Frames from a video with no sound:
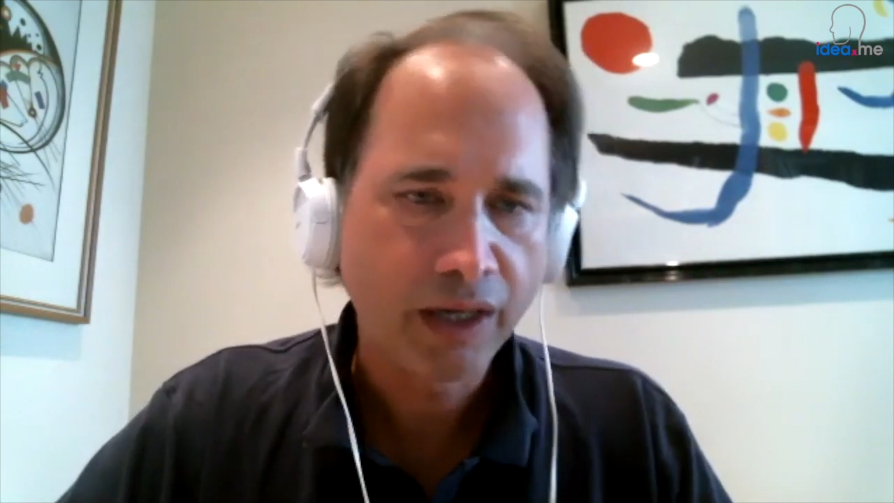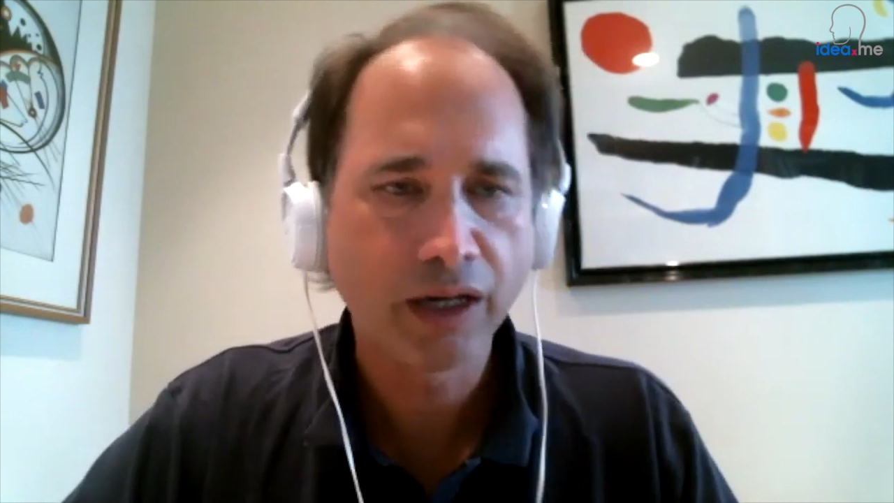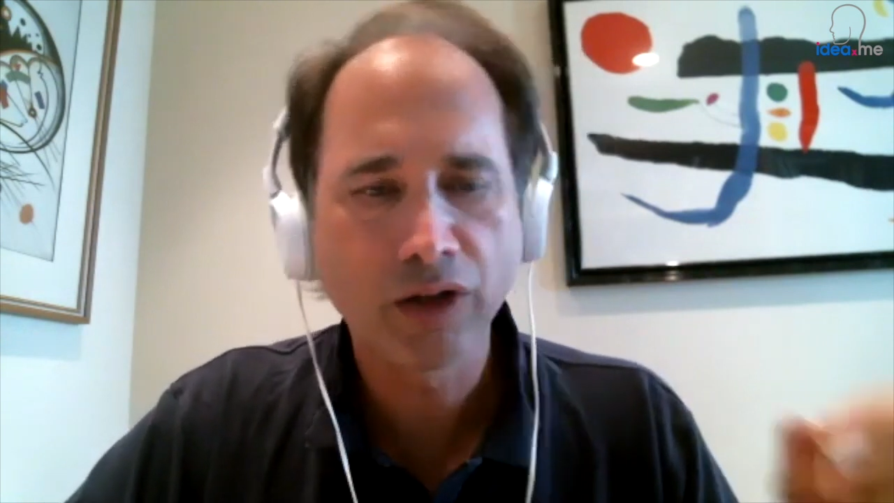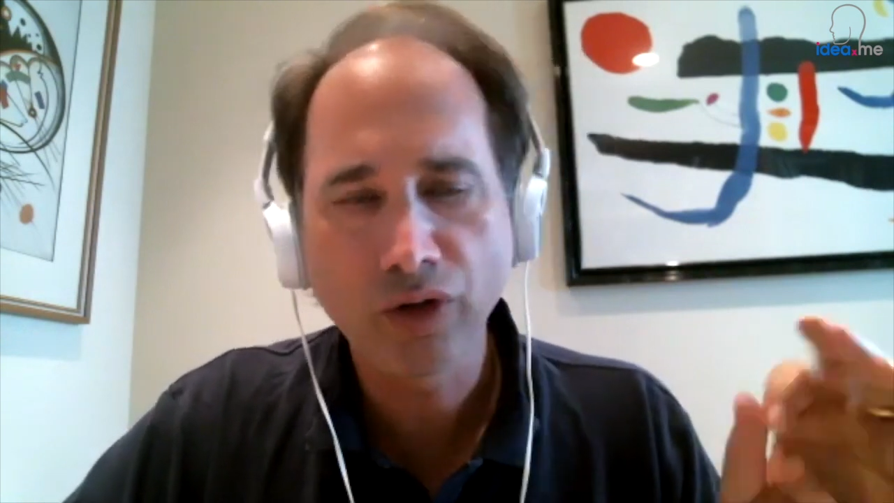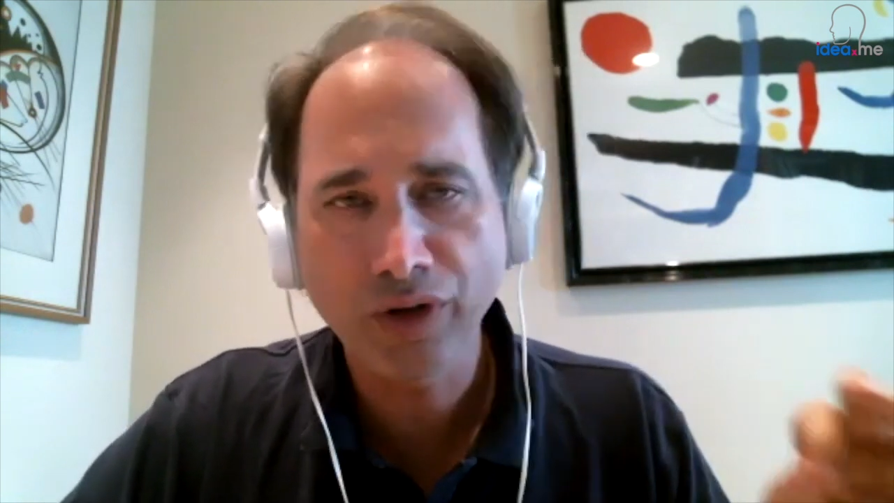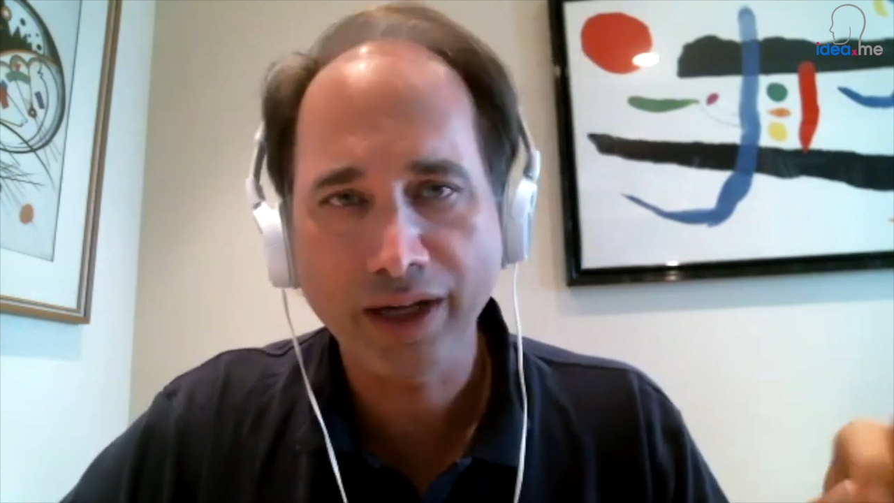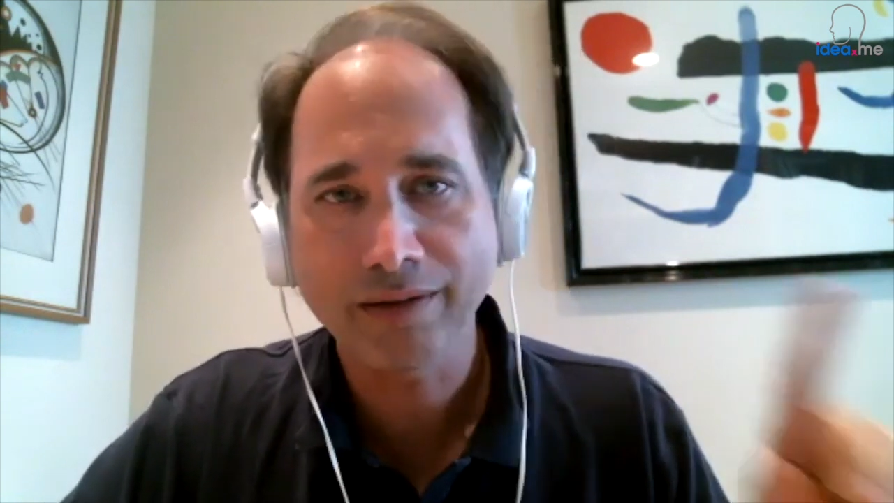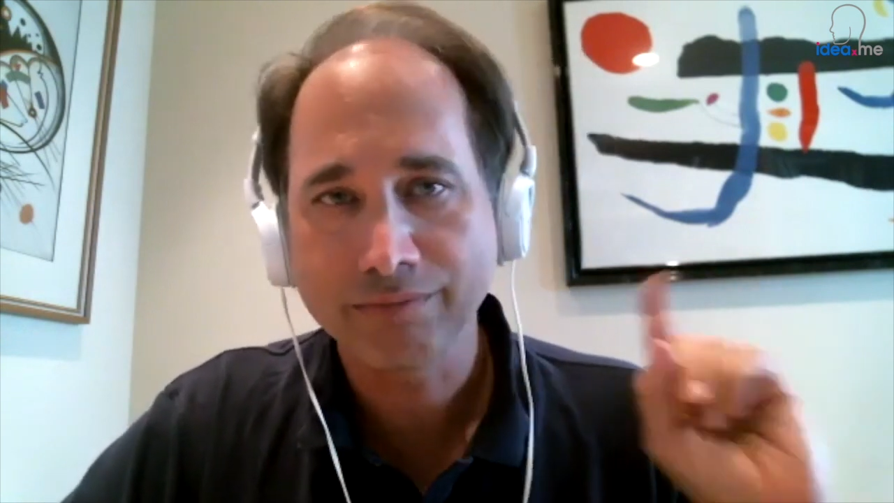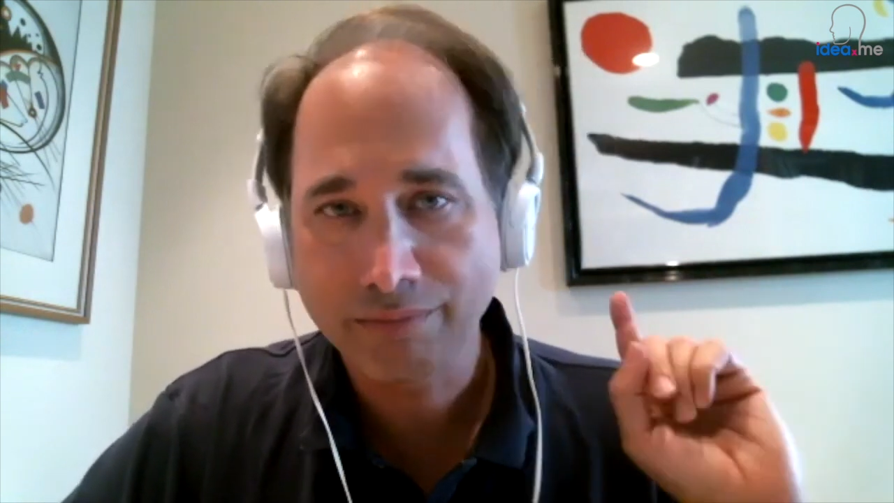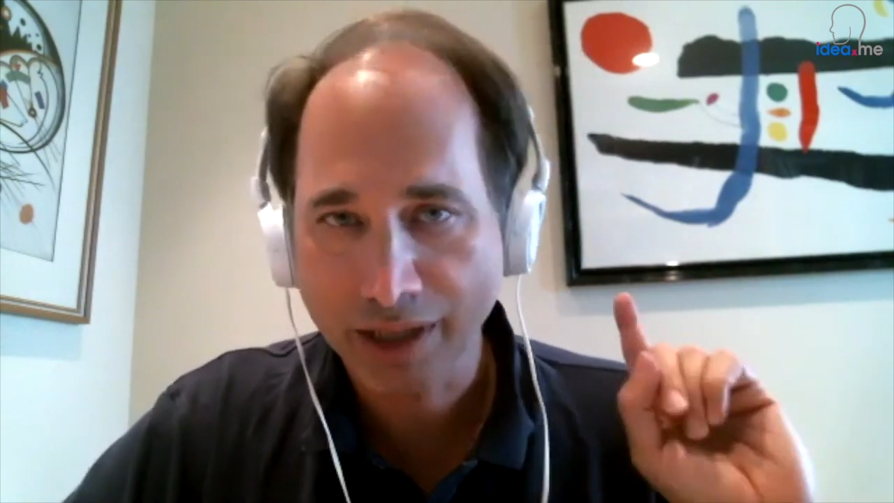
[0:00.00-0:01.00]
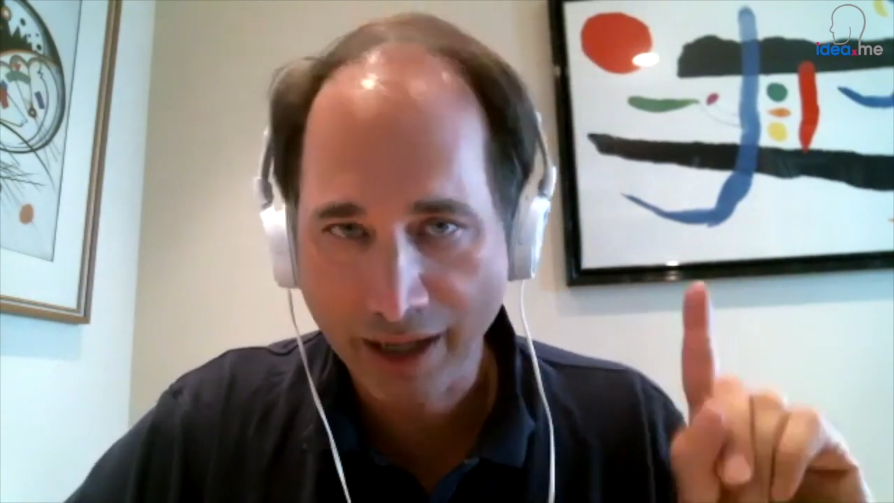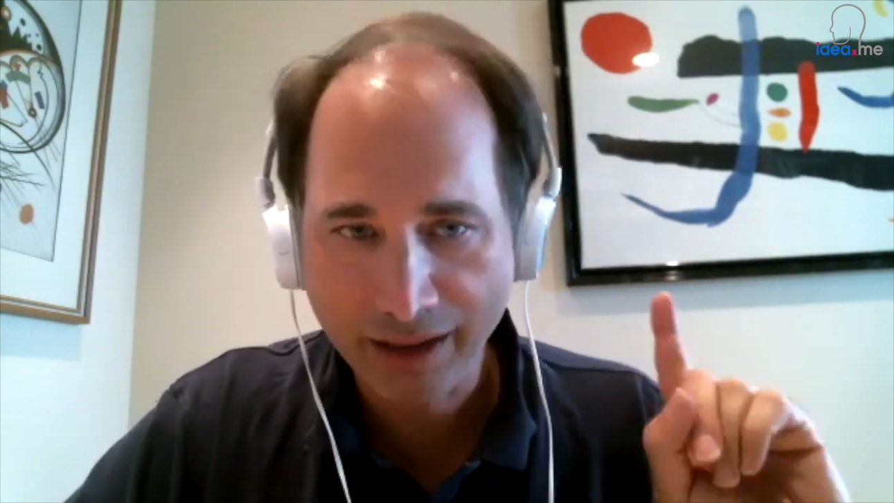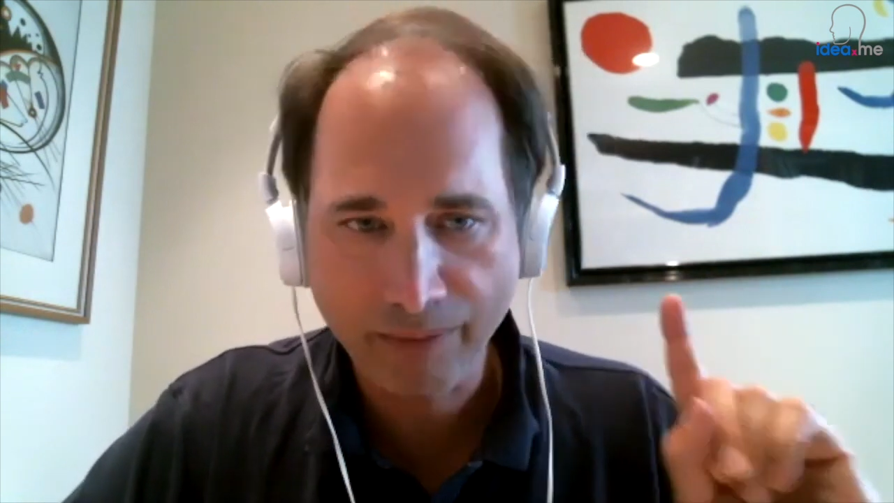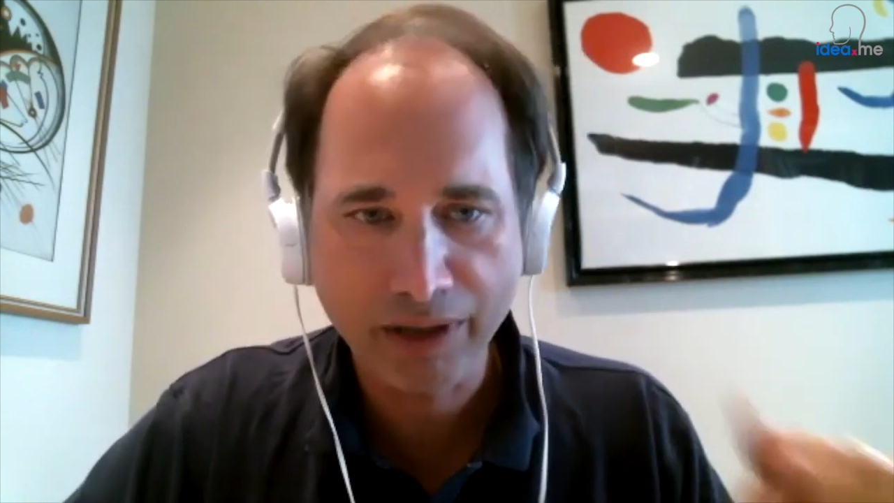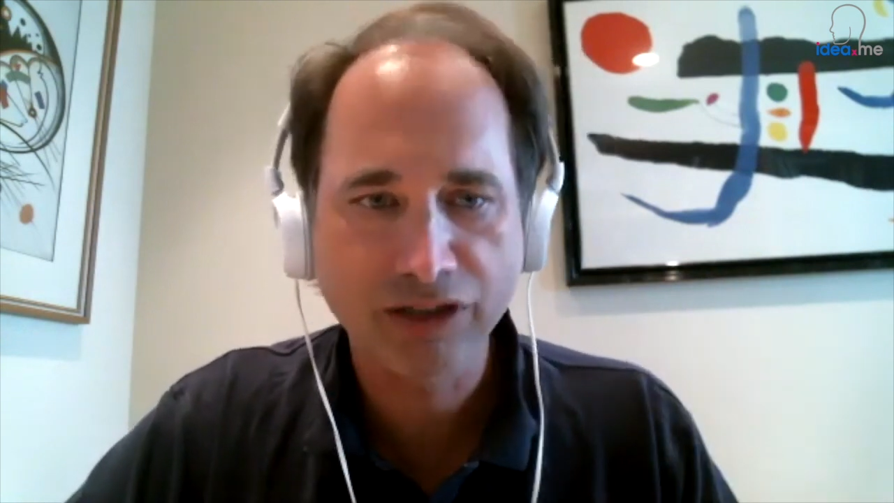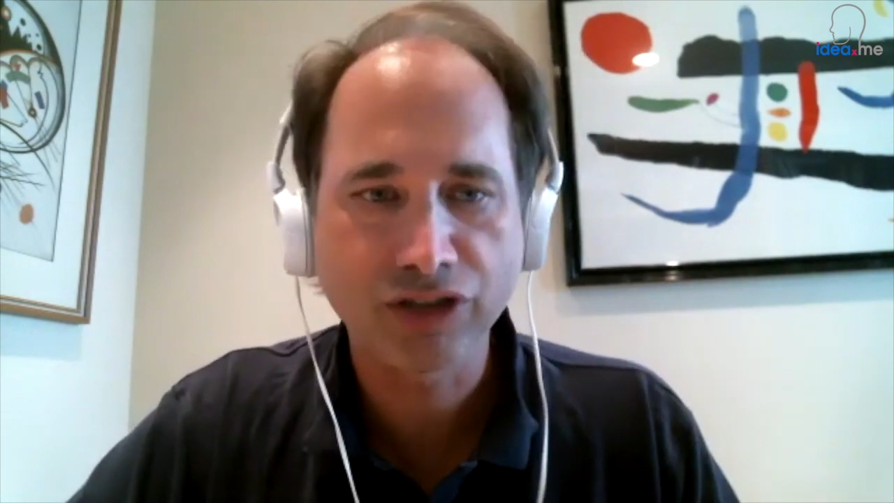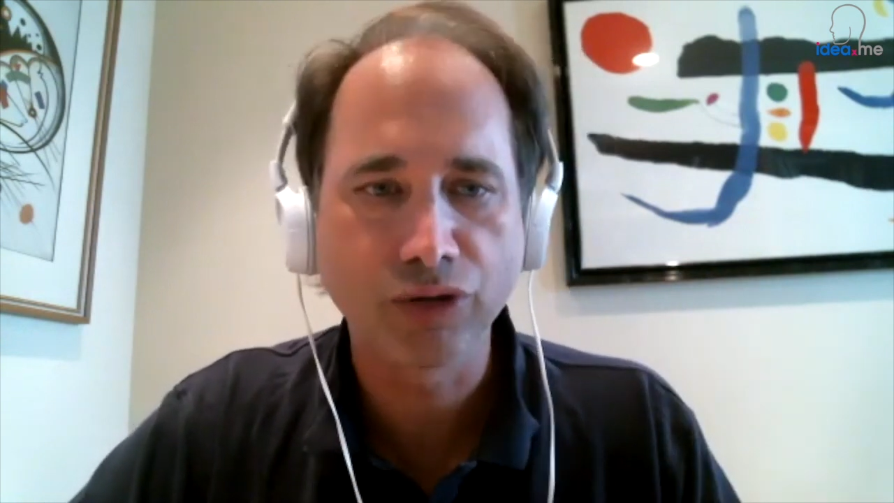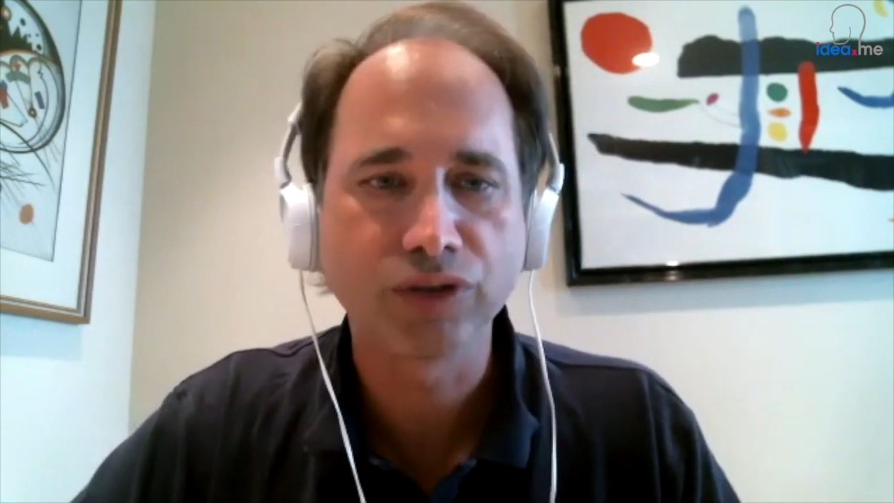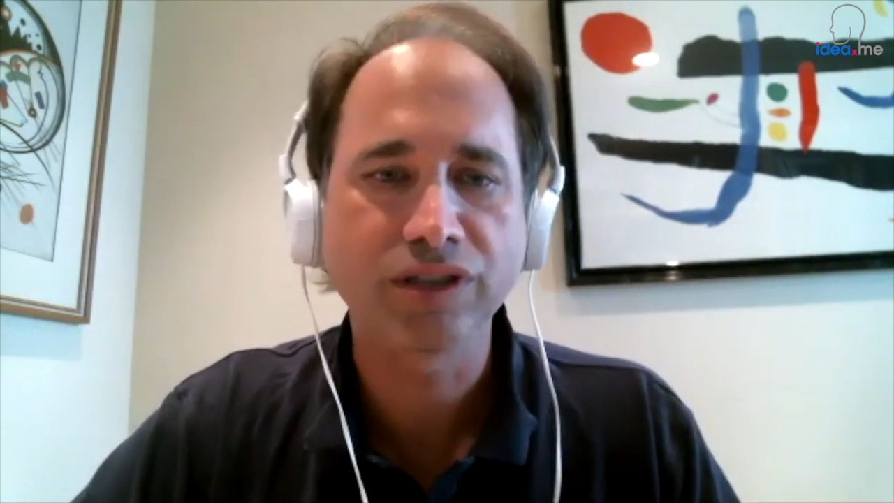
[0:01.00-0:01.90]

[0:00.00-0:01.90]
including but not limited to